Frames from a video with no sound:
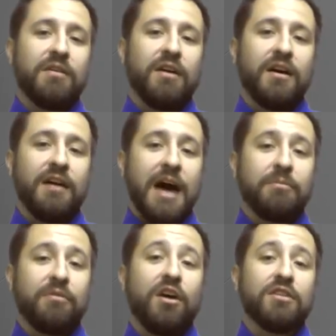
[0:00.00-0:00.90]
uh,
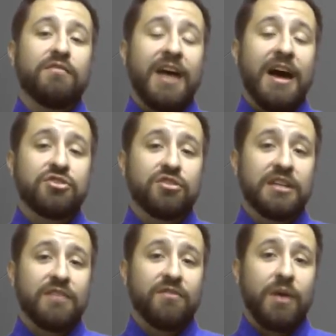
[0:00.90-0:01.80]
Apple volume voucher
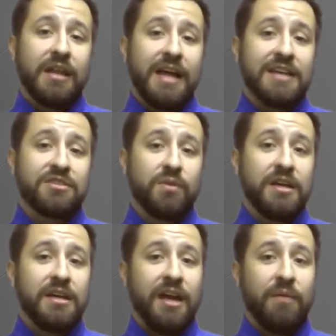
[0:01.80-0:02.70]
to give away last
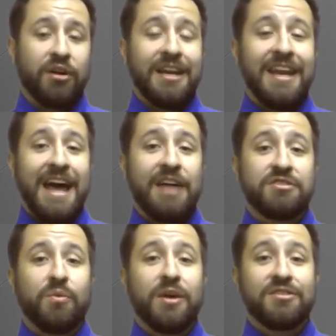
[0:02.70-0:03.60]
week, and we're going to announce
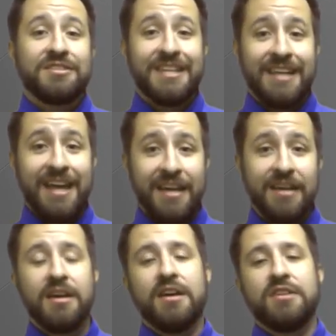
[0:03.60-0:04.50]
the winners today.
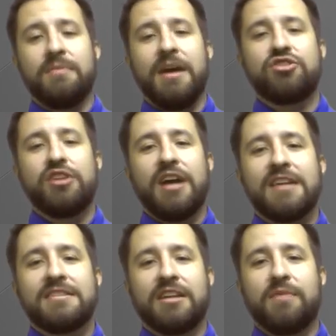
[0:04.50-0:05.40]
So make sure you
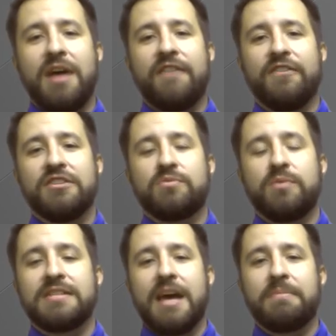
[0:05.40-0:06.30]
guys stick around for this
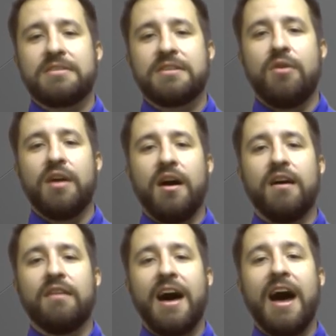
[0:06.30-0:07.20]
week's episode
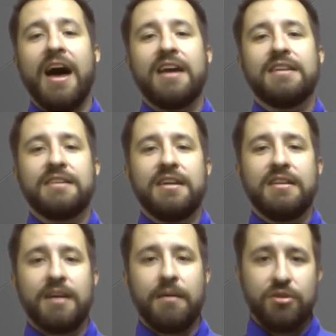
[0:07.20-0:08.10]
of
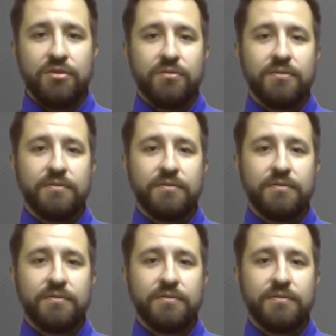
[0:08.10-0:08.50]
ITW.